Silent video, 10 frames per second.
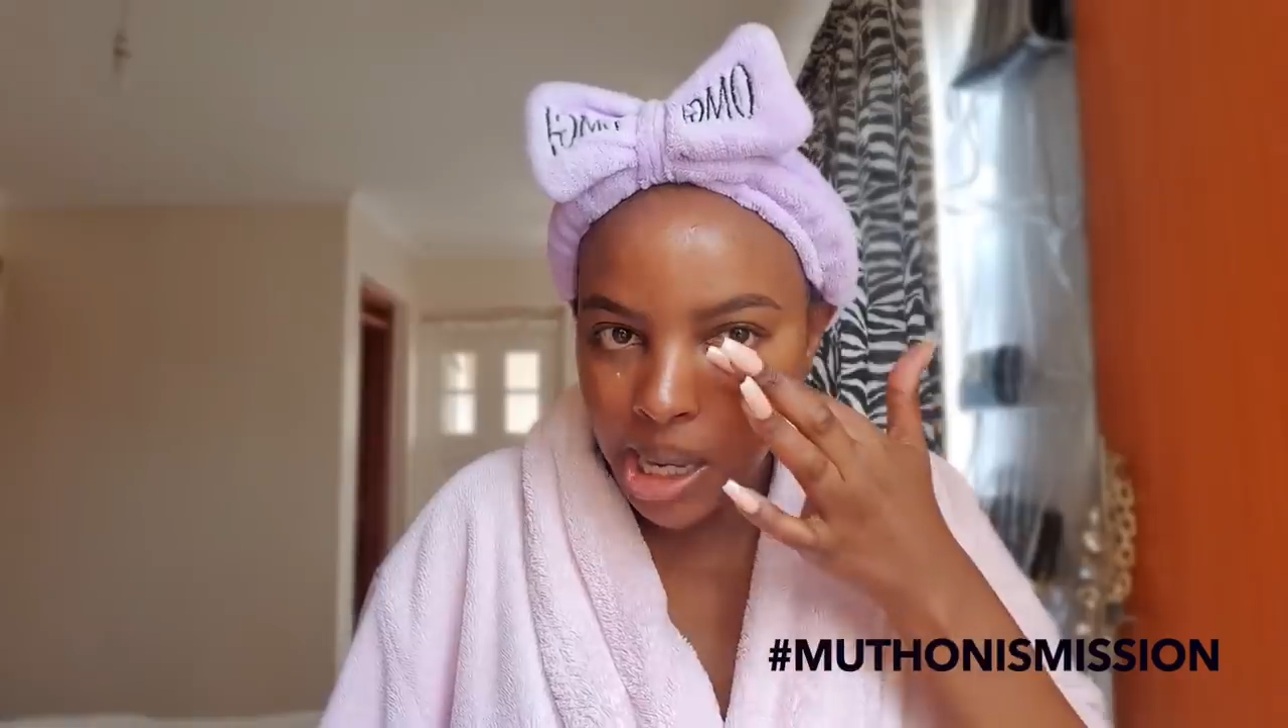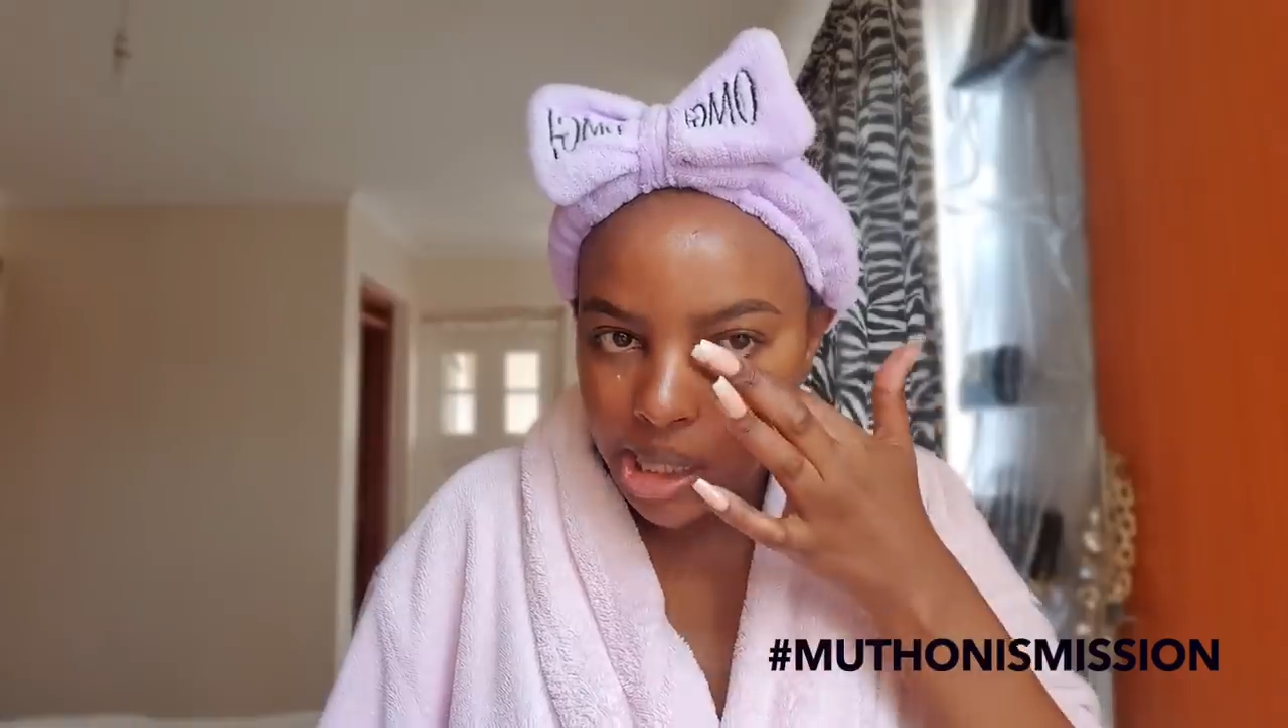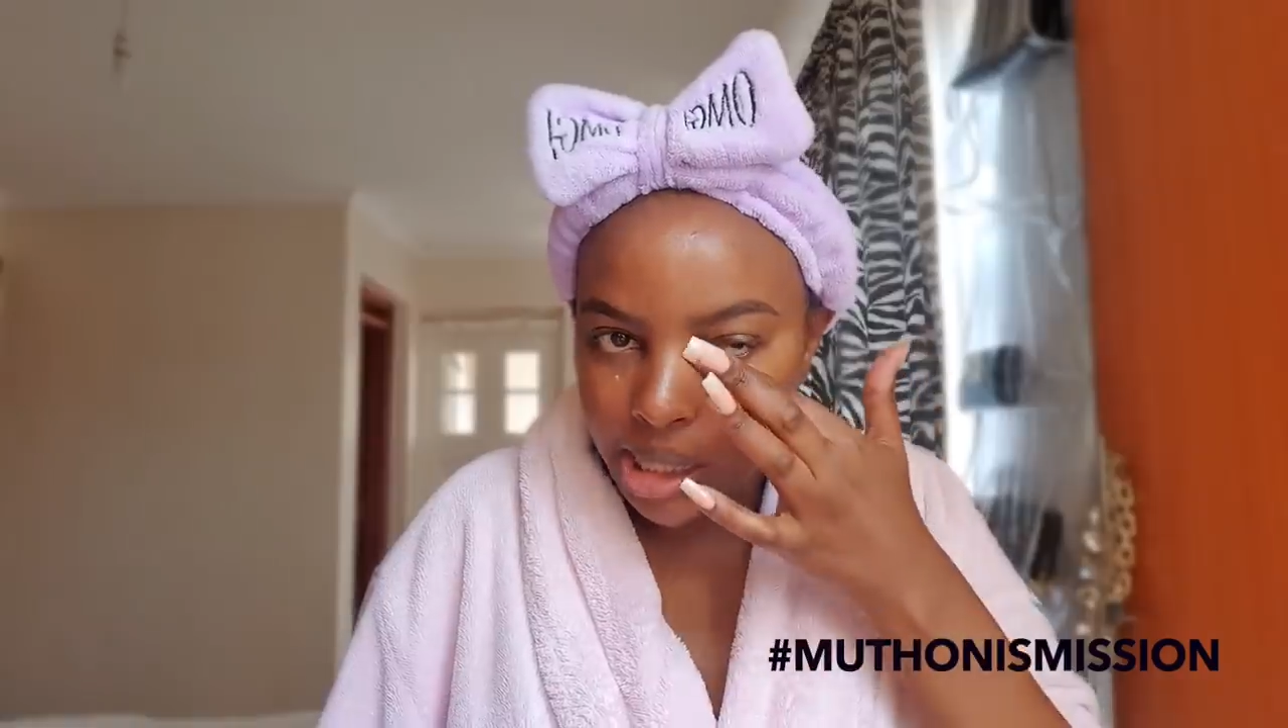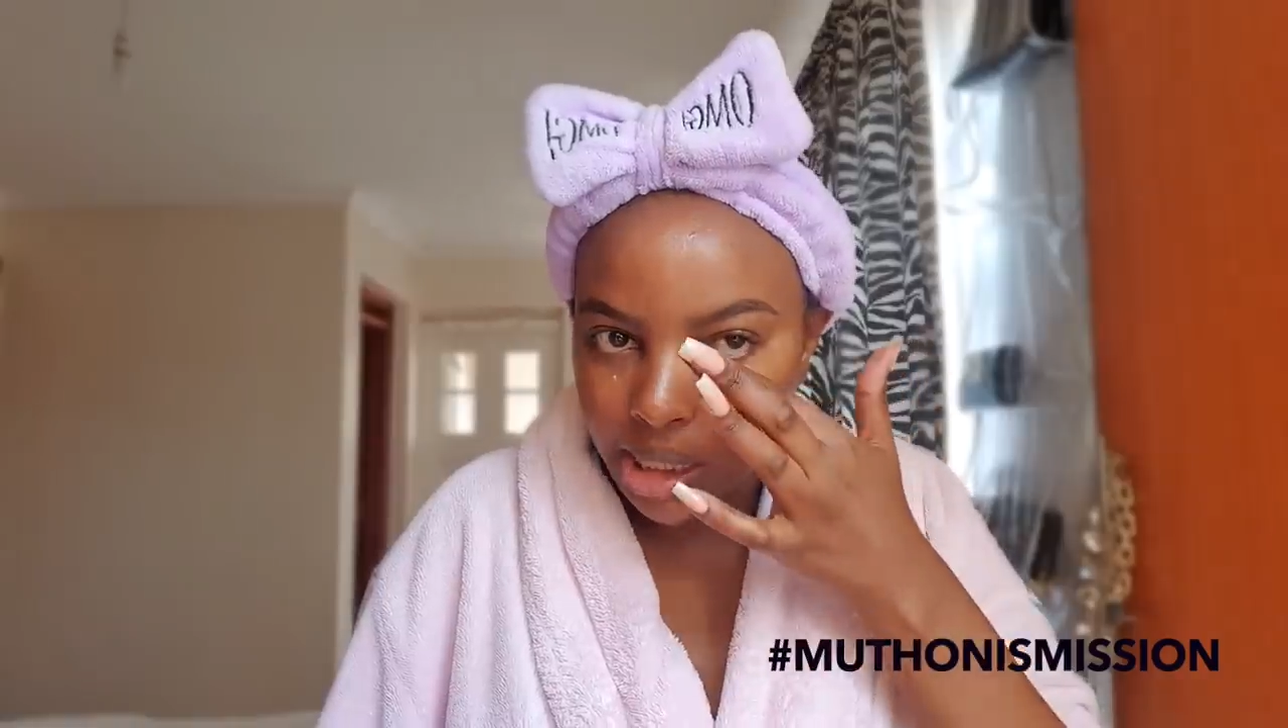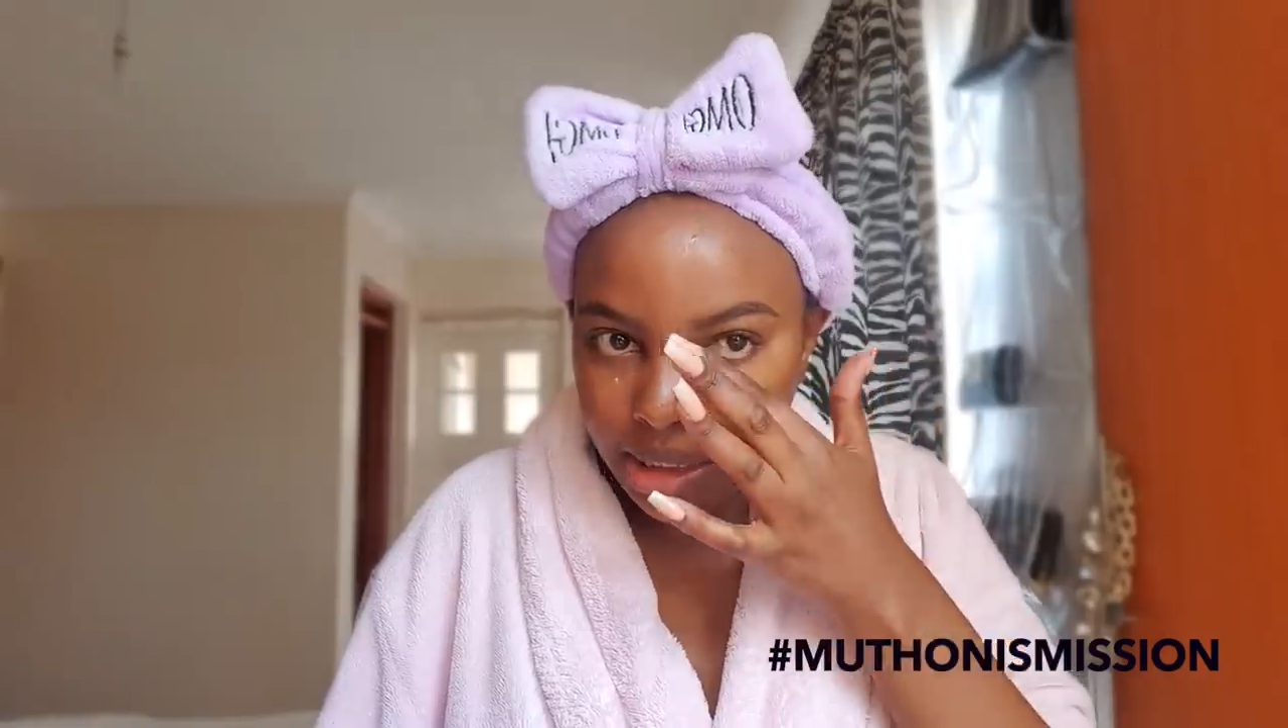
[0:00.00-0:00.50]

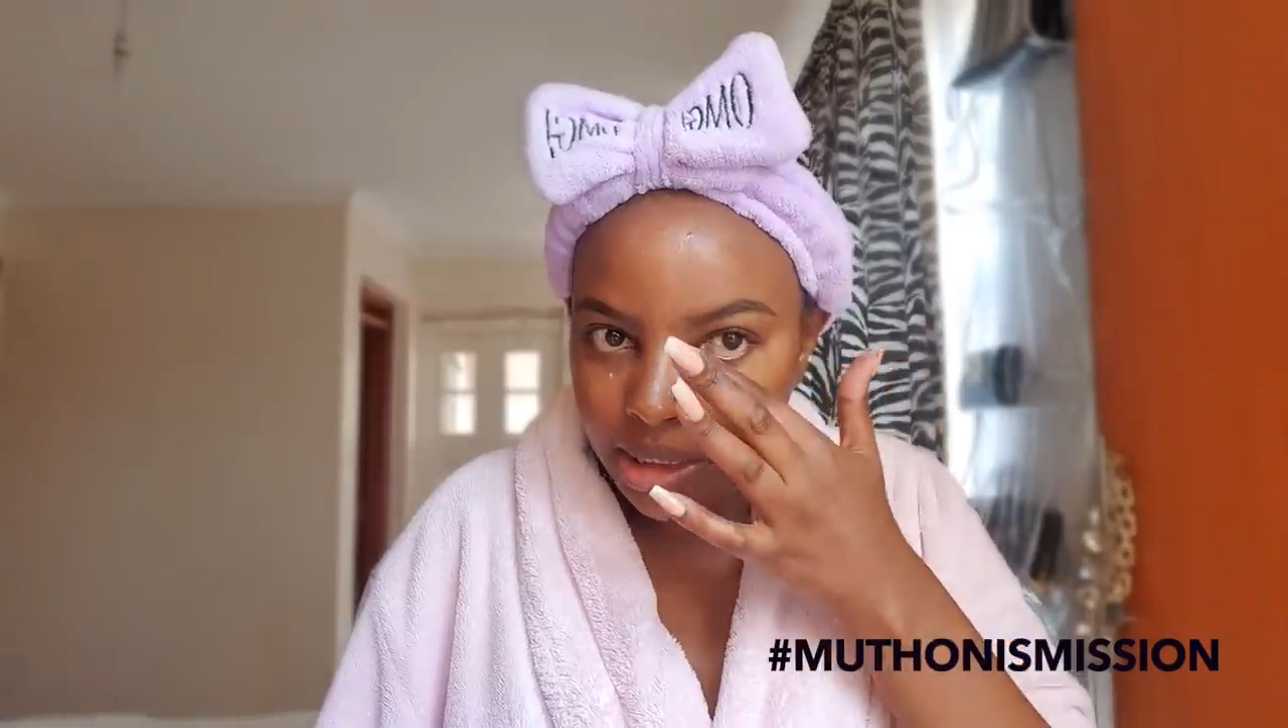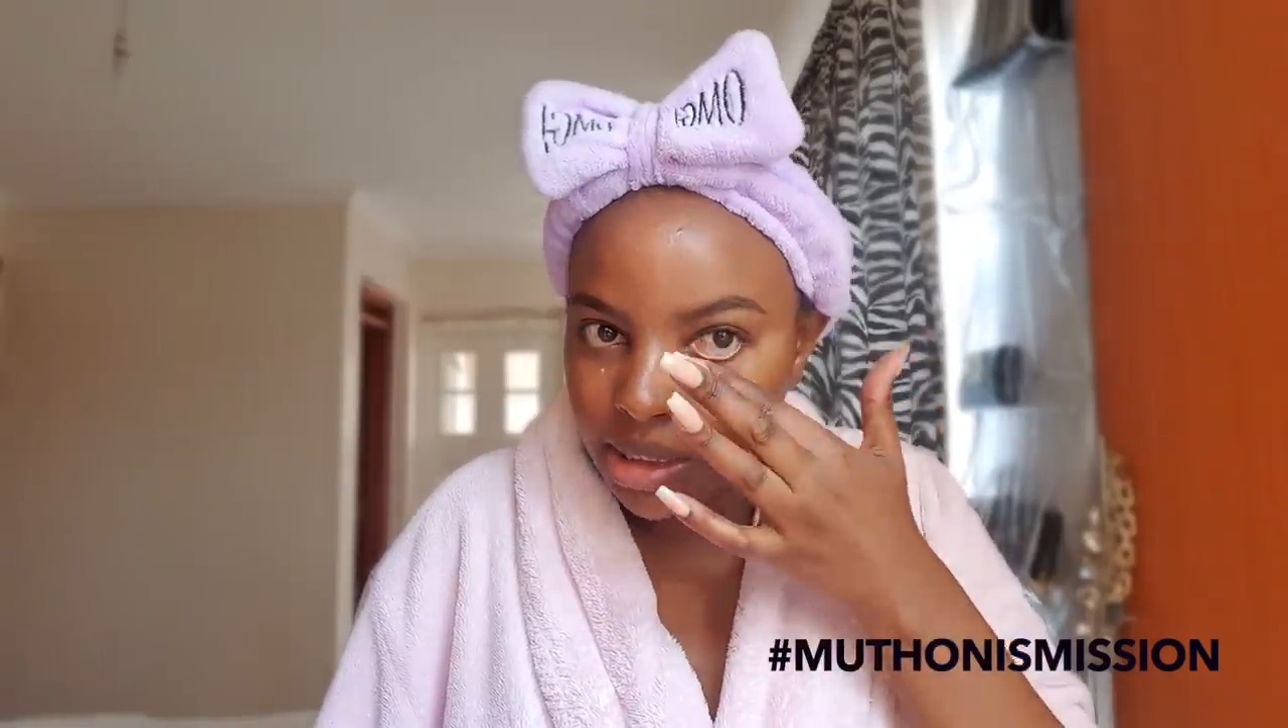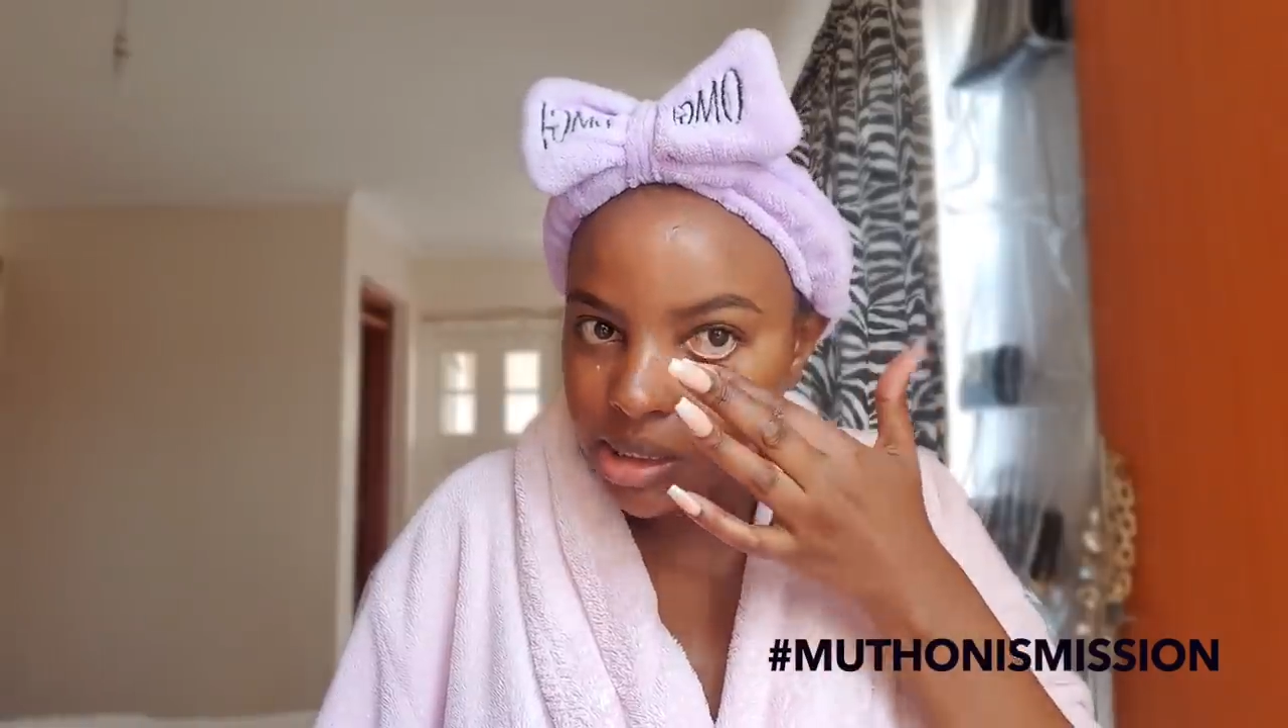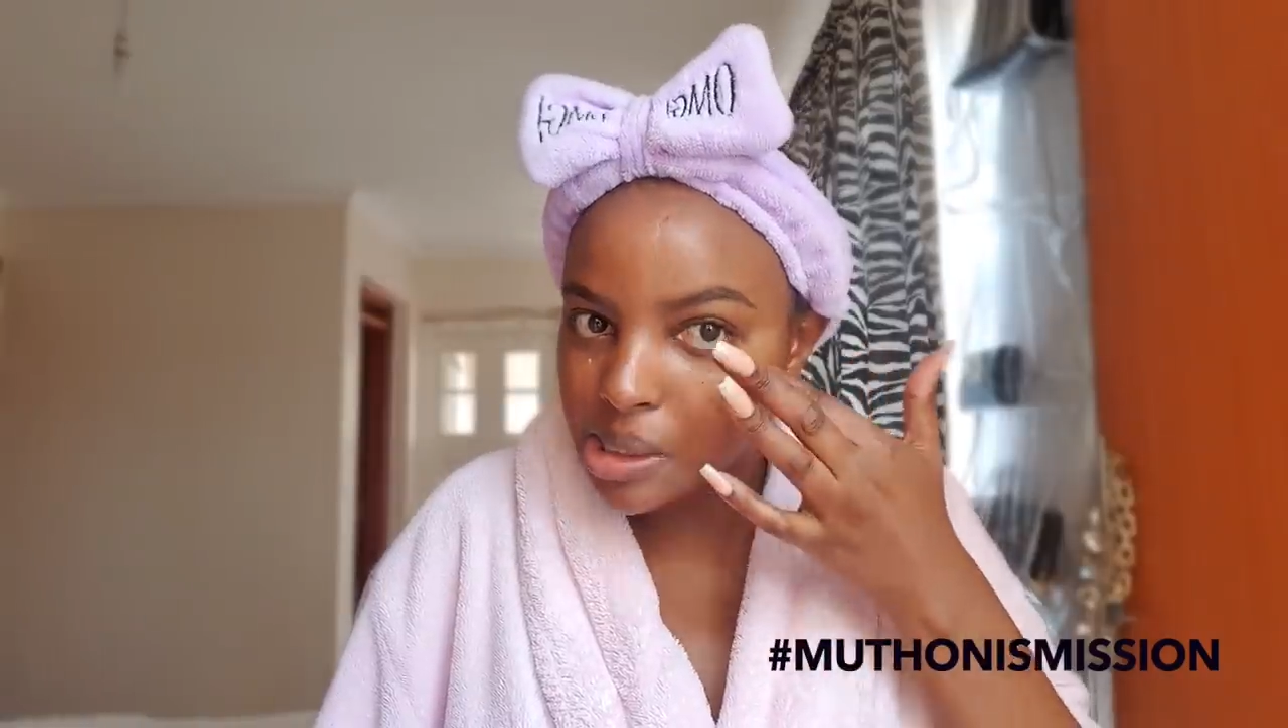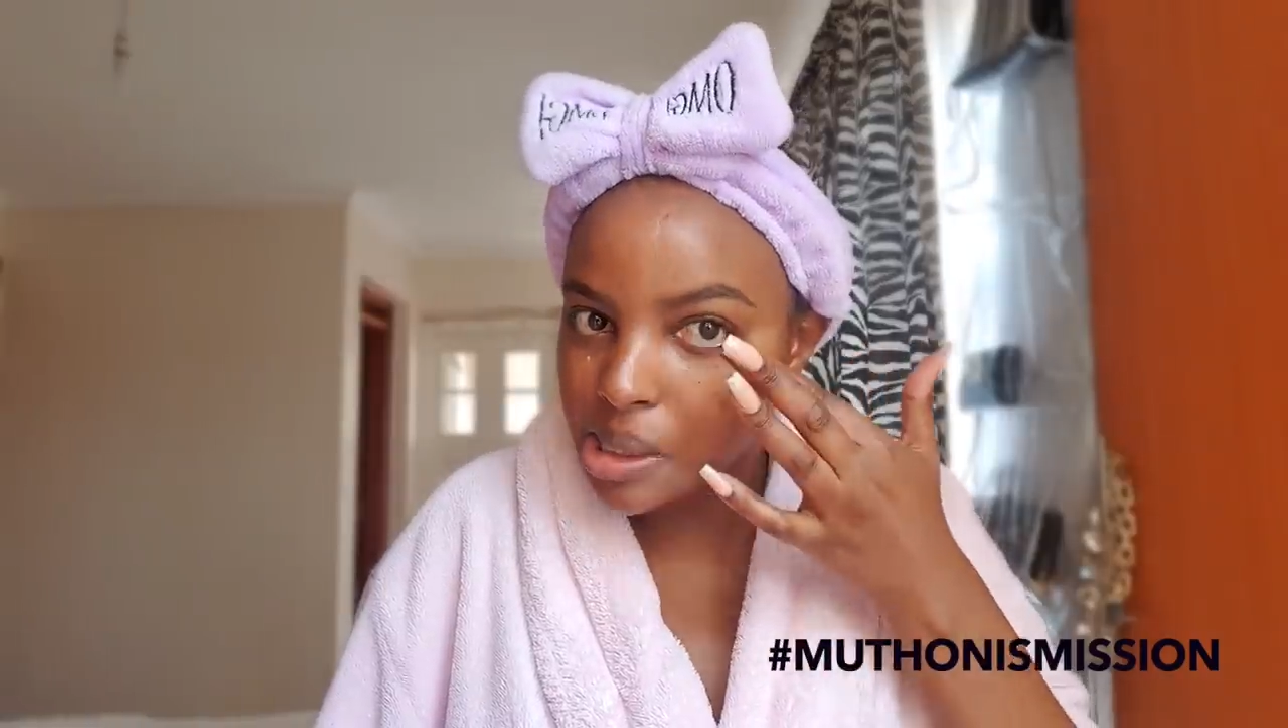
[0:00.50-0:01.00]
then i
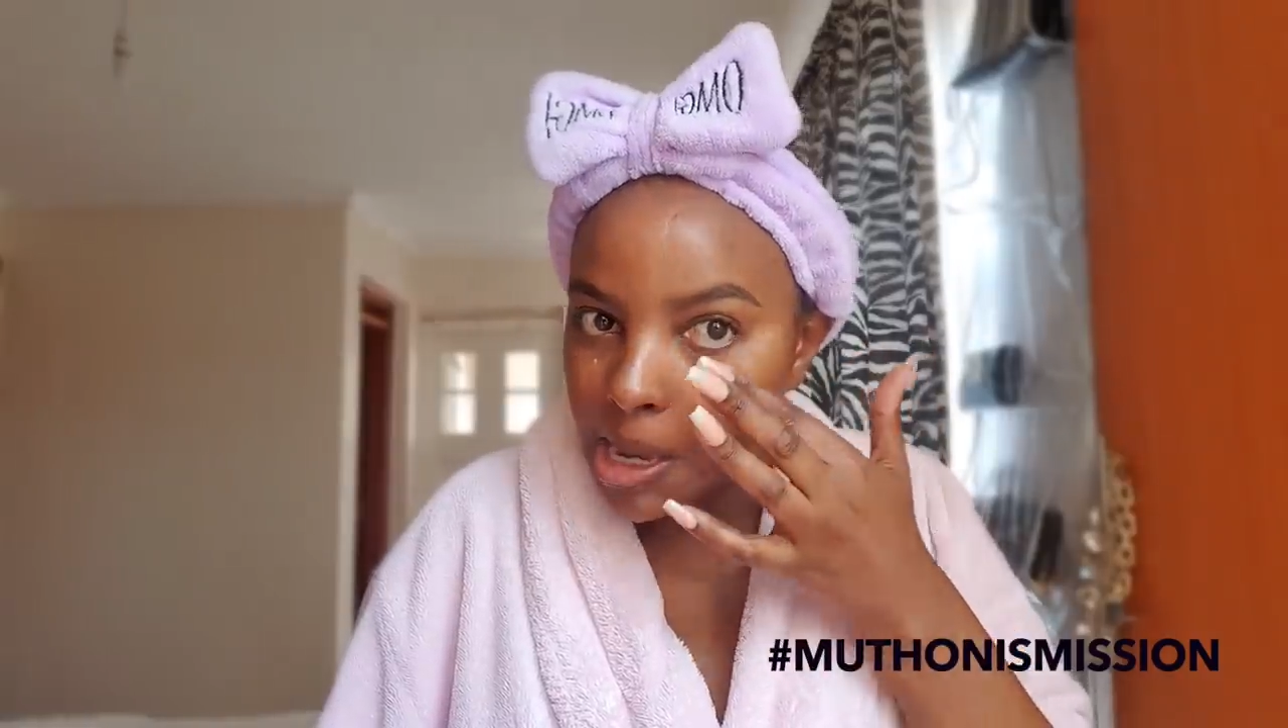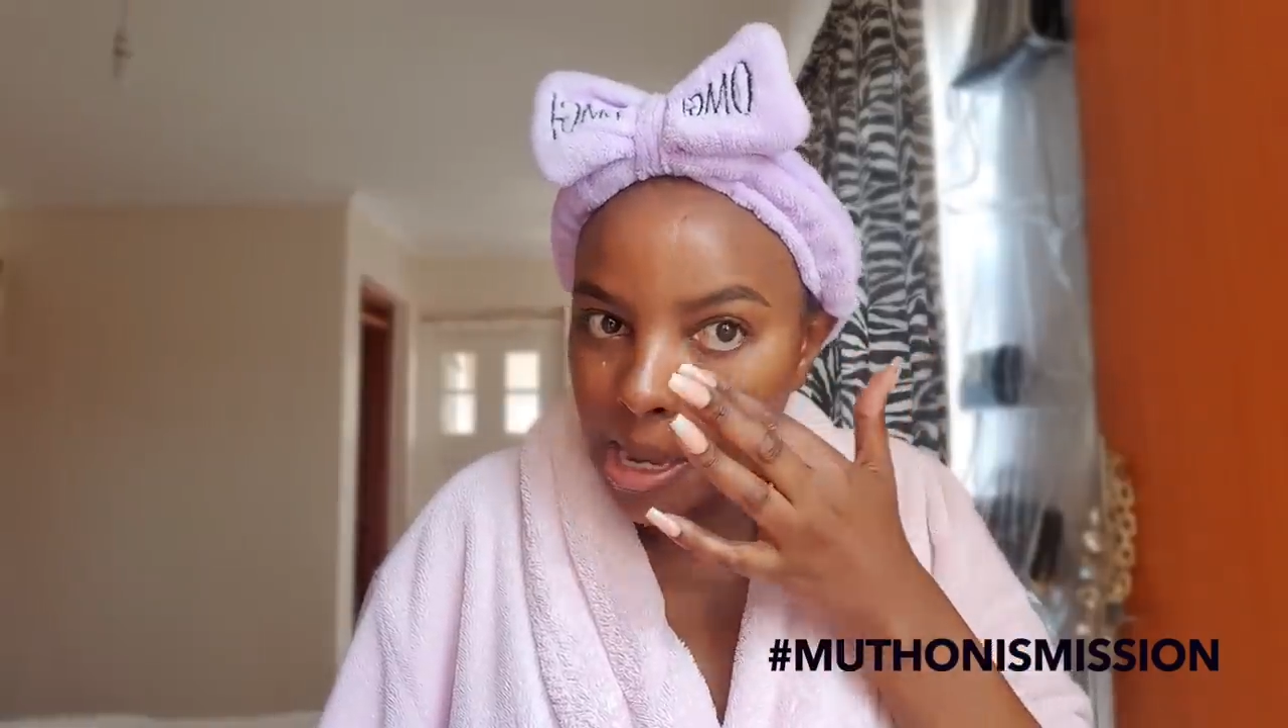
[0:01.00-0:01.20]
just